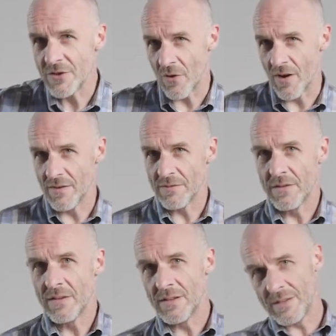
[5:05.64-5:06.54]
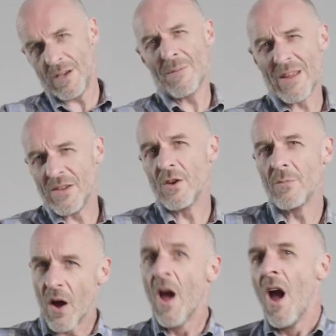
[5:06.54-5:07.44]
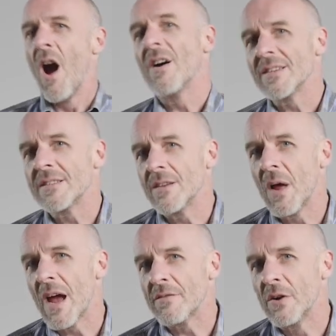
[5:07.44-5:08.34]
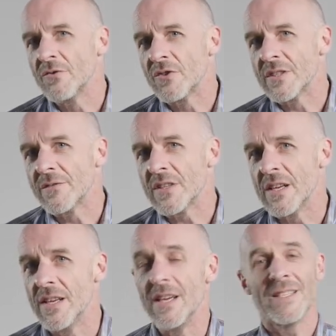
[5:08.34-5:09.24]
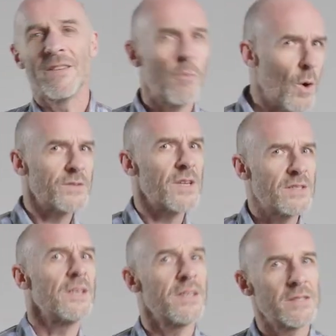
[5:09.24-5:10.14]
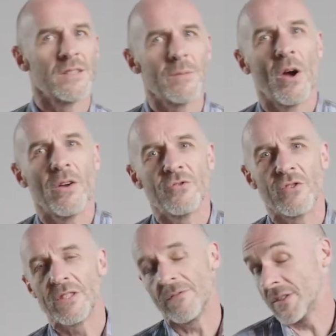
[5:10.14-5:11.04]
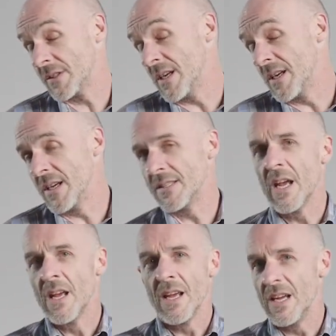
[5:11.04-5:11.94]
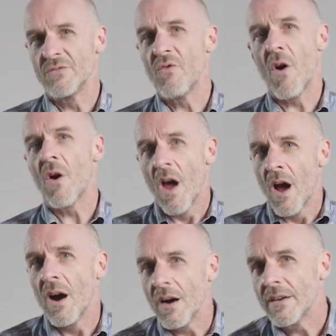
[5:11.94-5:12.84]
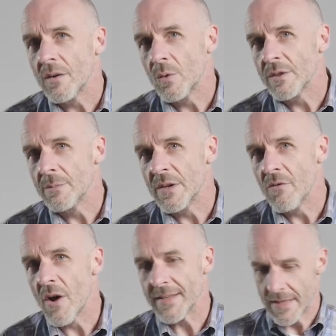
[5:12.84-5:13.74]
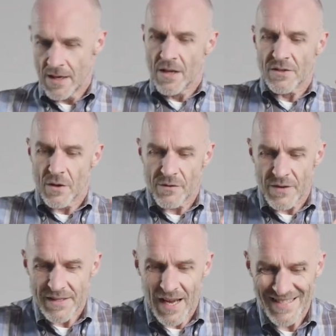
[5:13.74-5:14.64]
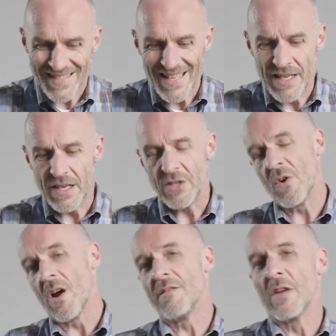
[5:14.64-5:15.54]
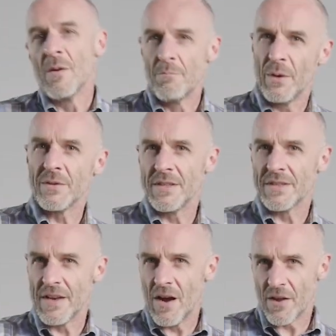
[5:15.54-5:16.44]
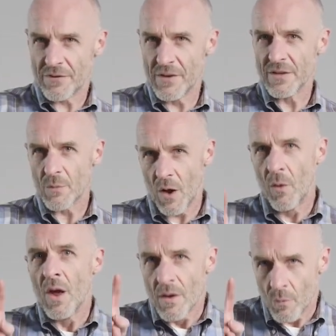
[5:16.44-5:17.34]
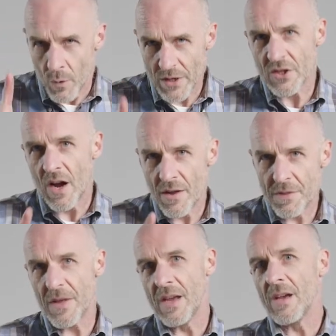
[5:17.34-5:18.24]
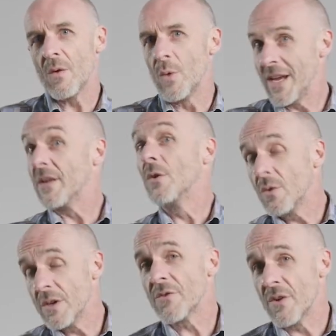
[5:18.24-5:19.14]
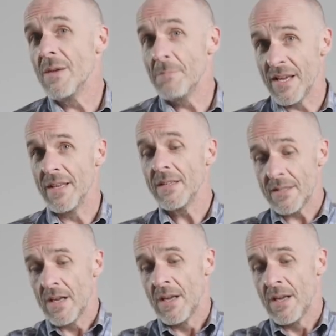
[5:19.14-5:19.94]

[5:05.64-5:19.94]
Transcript: drive. Now, I don't know about you, but I still have hundreds of CDs, and if wanting to listen to my hundreds of CDs is wrong, I don't want to be right. So there is a CD drive built into the R3 as well, which I think we can all agree means